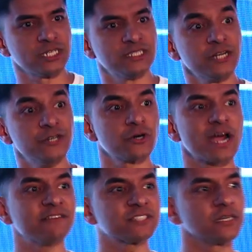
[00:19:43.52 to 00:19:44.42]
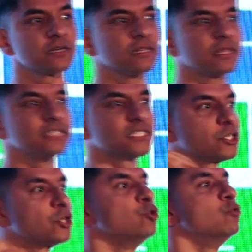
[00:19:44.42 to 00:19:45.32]
to drive certain things
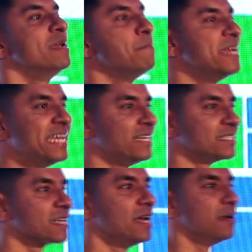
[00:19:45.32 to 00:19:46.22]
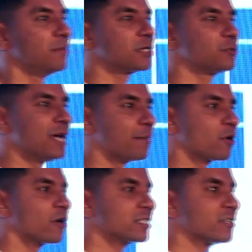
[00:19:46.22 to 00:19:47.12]
into human beings, because we are
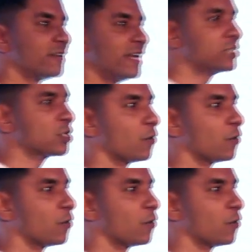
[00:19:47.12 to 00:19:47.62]
products of nature.